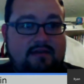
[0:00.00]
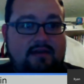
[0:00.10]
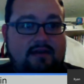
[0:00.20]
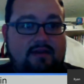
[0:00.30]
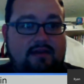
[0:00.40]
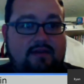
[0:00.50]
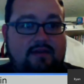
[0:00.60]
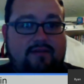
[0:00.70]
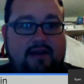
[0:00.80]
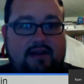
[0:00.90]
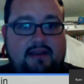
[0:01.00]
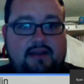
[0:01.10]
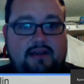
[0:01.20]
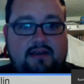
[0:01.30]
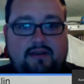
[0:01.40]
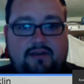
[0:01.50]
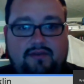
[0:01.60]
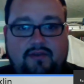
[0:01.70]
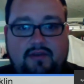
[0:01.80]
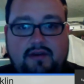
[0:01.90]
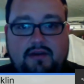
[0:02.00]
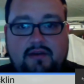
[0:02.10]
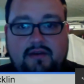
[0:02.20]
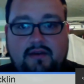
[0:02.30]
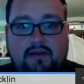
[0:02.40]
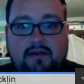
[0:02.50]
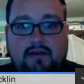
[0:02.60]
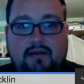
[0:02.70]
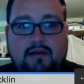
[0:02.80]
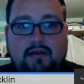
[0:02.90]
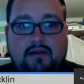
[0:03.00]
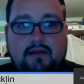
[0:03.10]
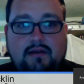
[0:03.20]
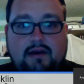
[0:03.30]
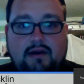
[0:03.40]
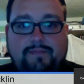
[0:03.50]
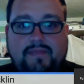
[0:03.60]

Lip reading: and the event is um,